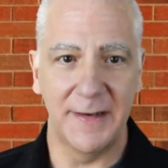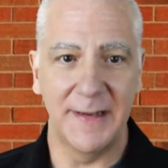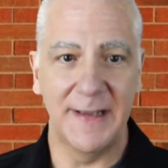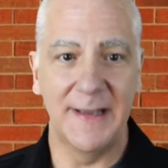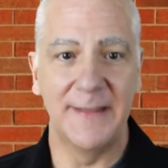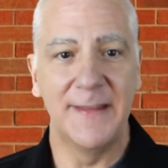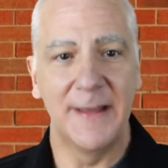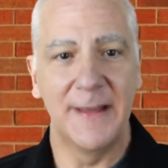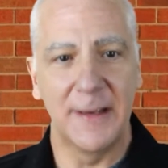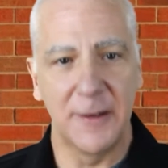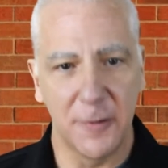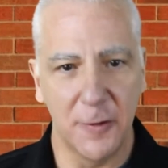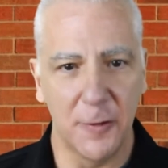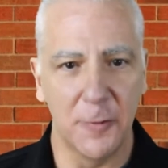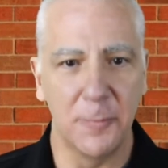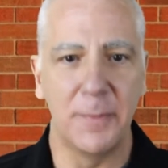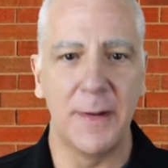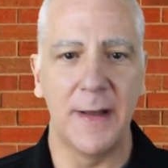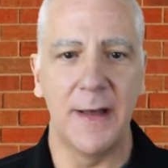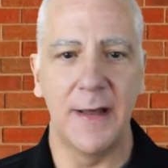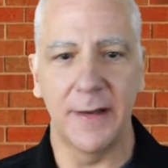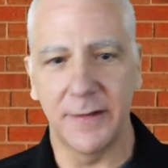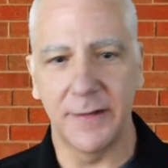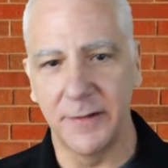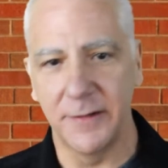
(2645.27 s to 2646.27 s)
and then go
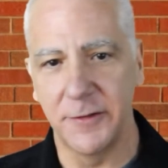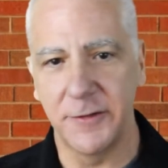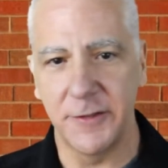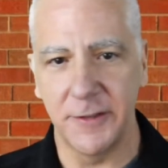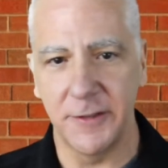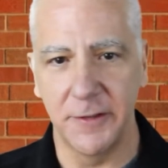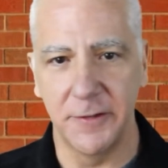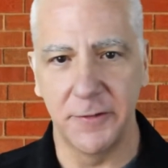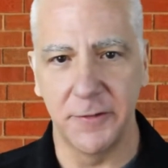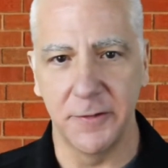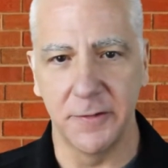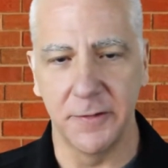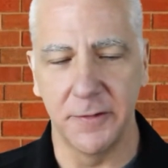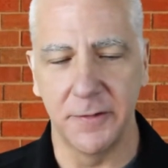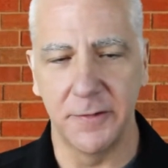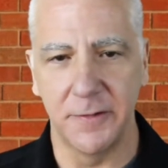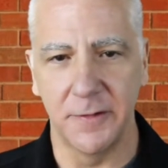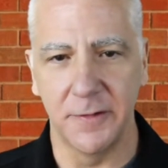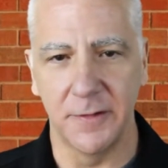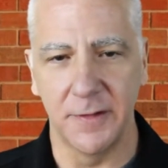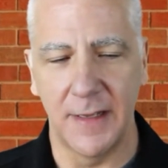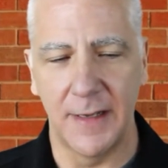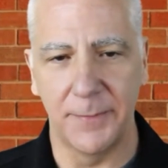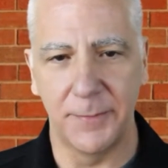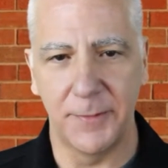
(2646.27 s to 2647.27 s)
back and change
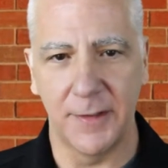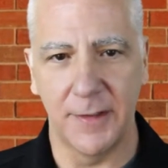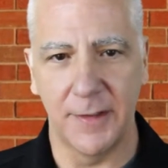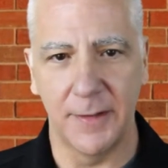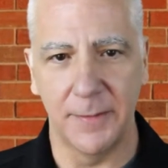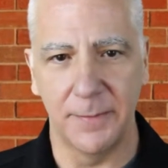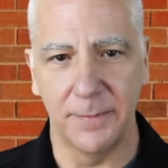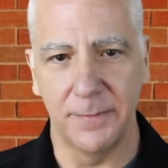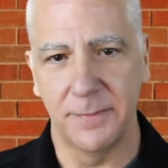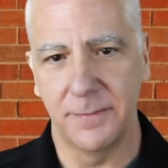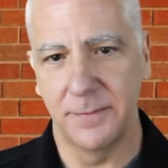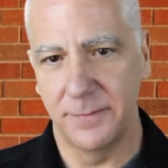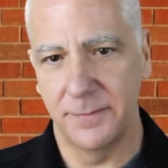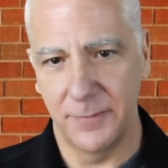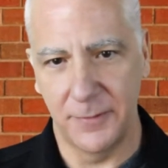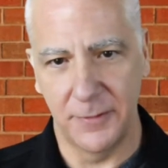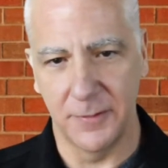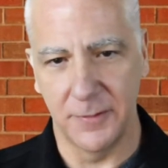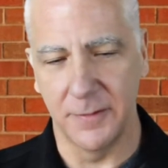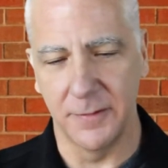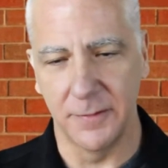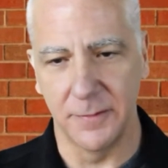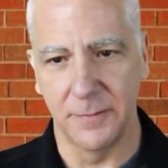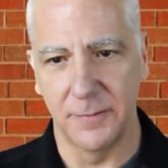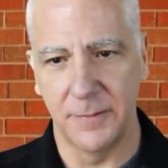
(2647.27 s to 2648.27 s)
your laptop
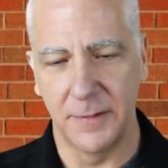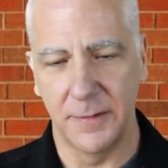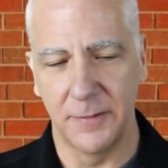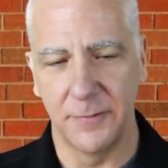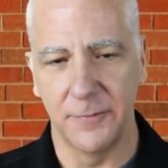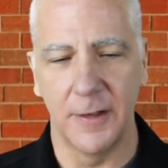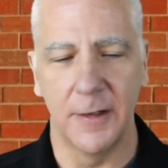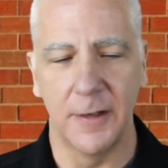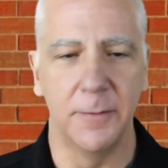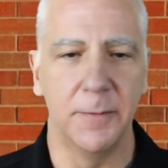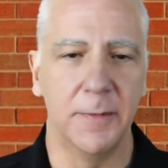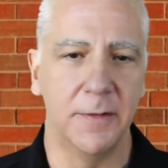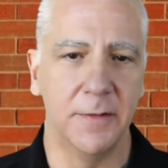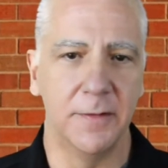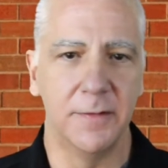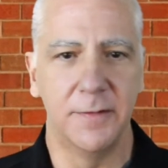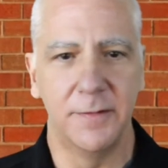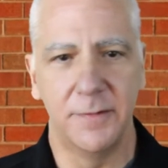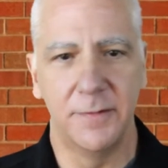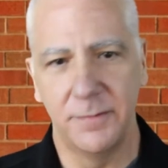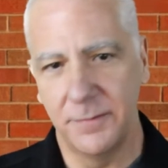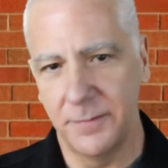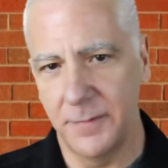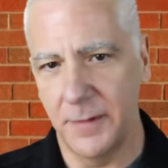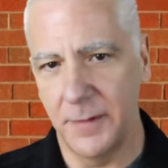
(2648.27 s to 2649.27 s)
environment,
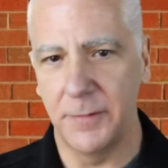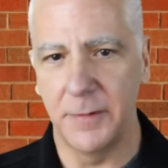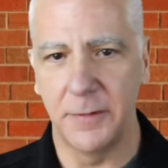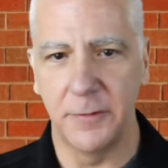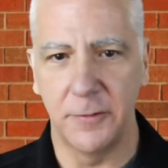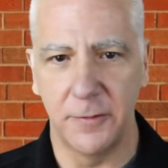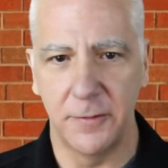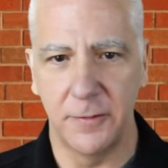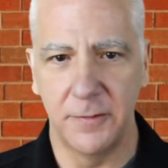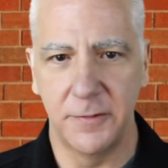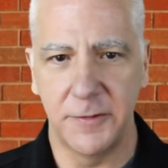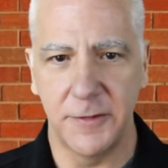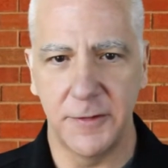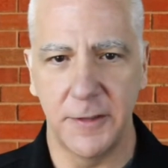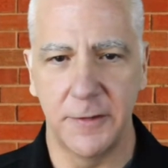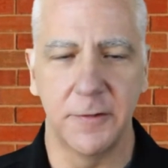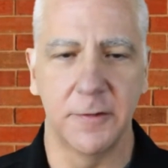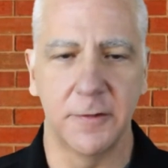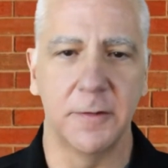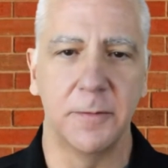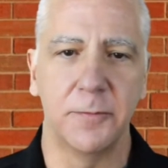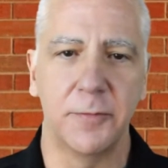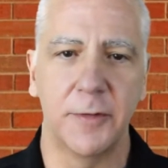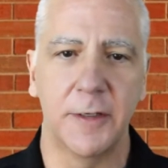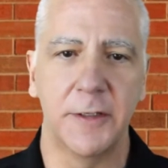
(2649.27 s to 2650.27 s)
maybe change
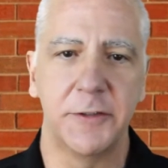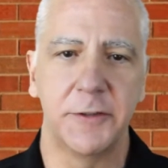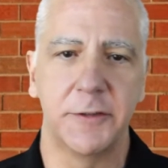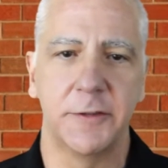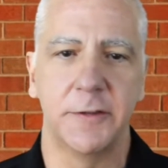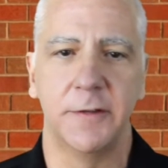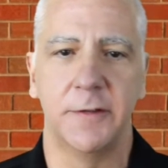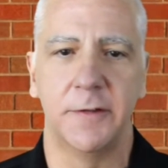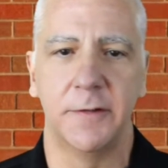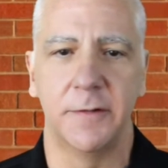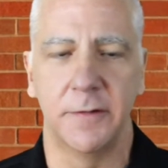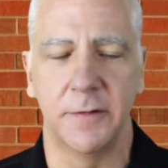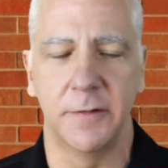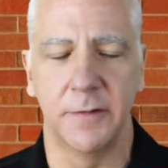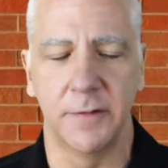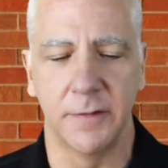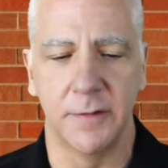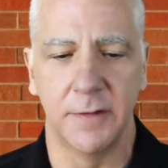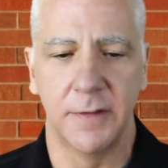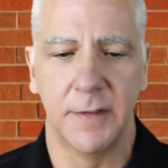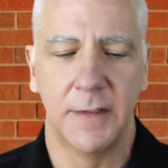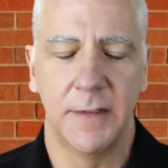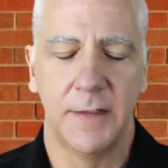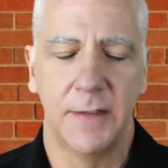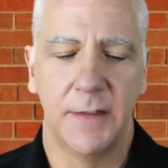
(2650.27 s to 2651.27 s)
your compression or
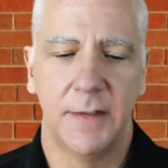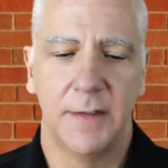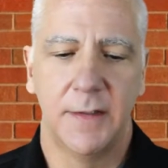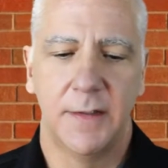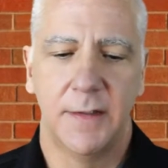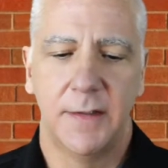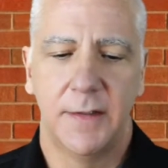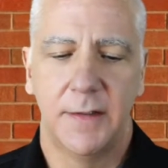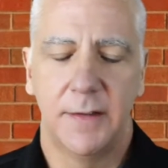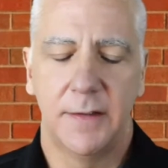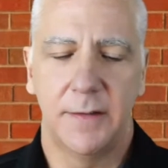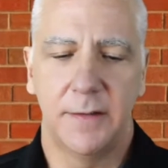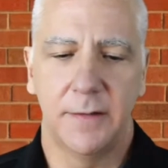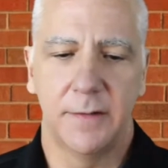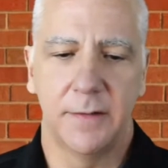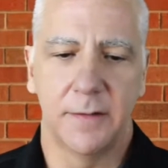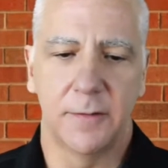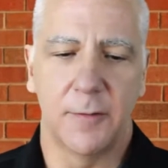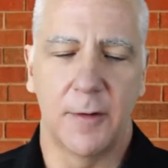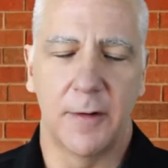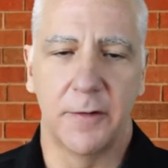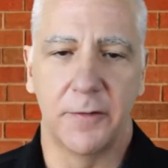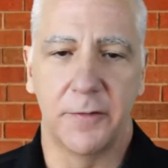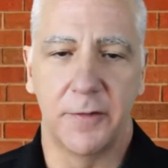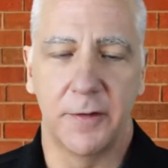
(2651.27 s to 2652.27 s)
your
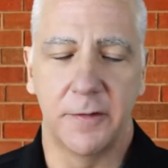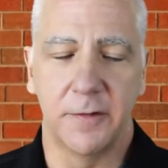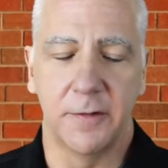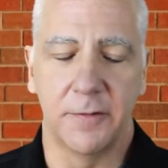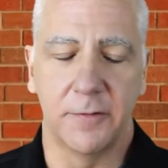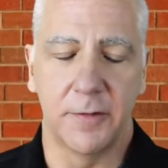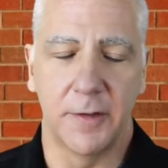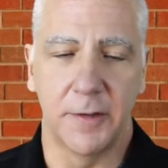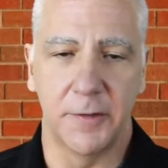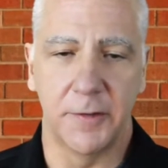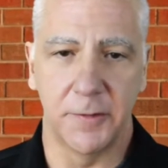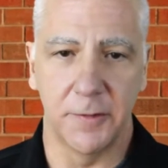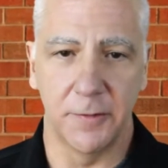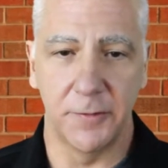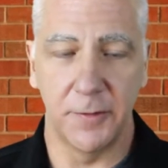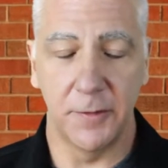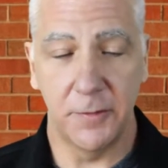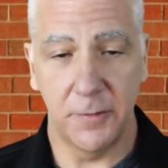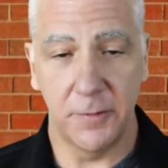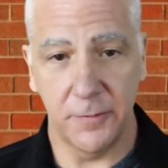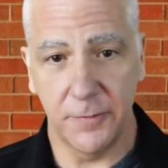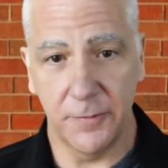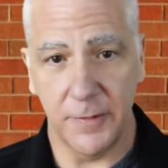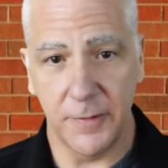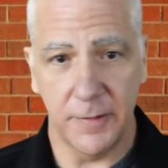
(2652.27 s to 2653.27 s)
quantization thresholds. So it's
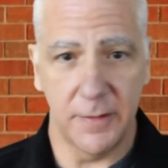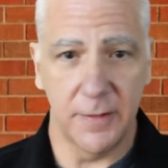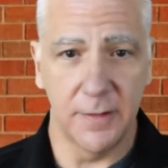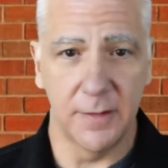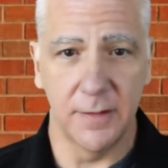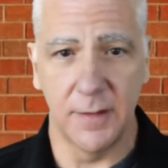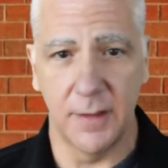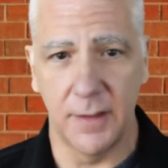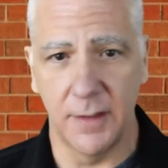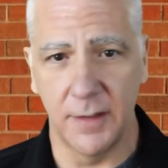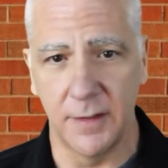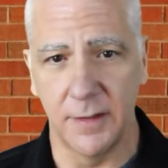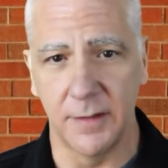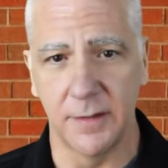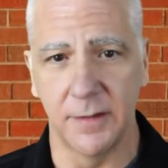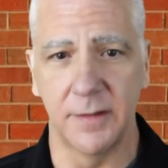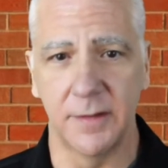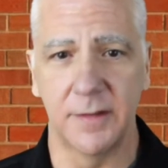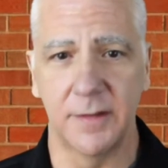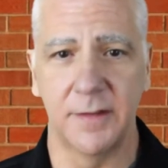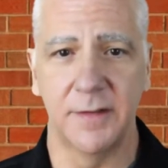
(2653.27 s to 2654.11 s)
a very long